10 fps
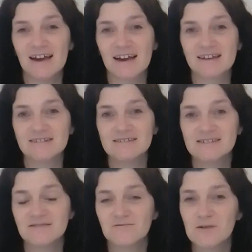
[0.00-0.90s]

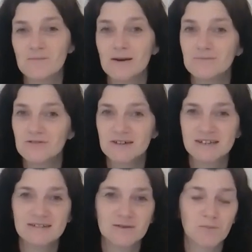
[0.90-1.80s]
and
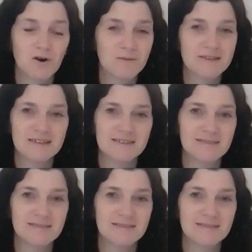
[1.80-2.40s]
remembering the promises